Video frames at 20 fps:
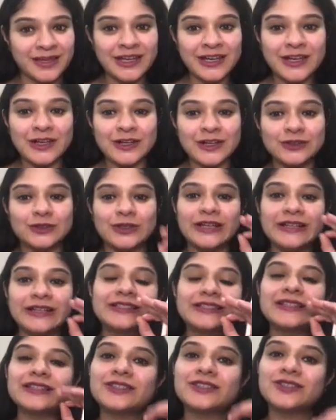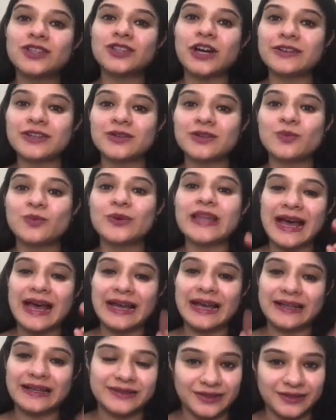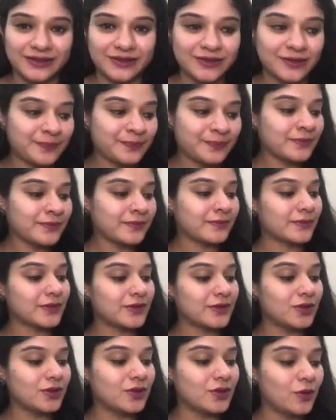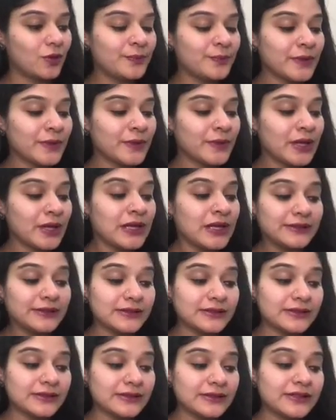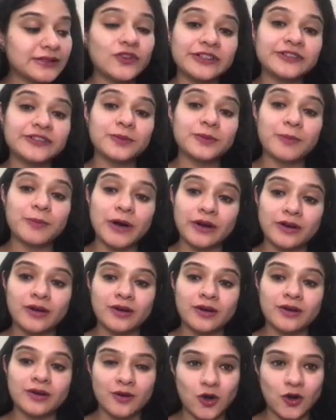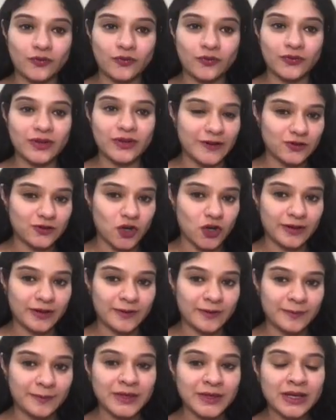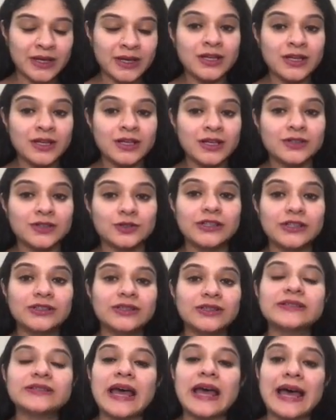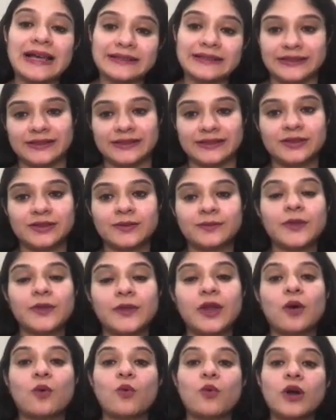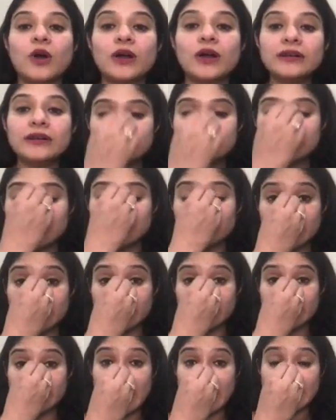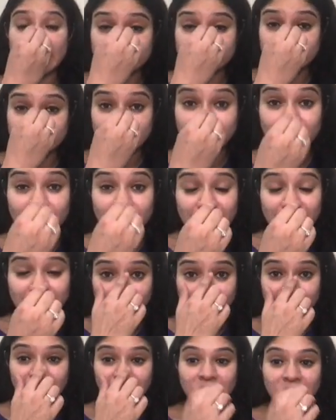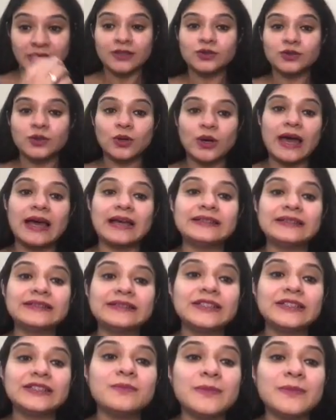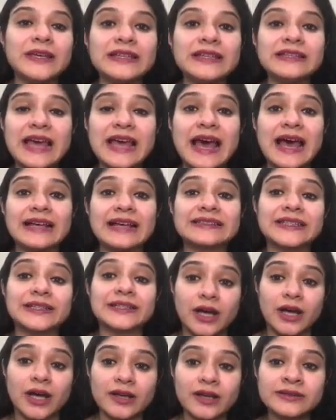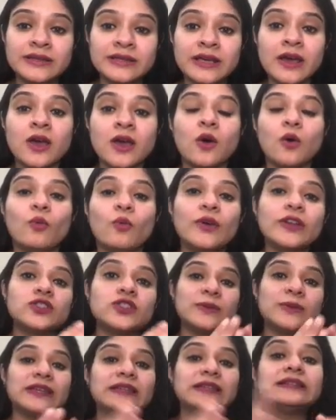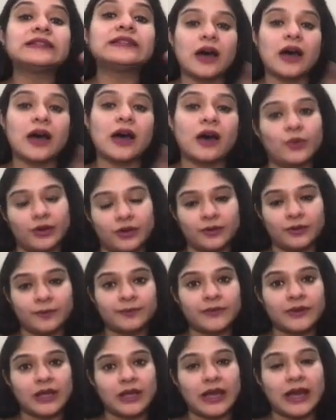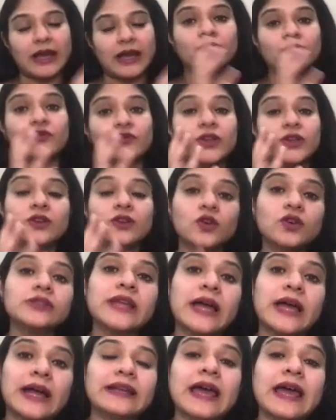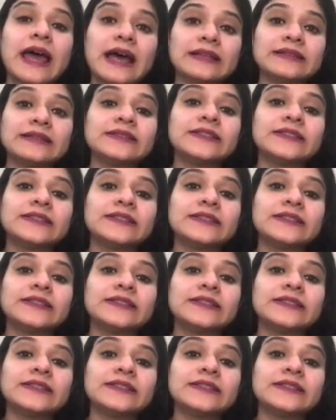So let's get started with acids. So this is the first part of the one shot. So this is acids. Now what does the word acid mean? So acid means acidus, which means sour. And we know that acids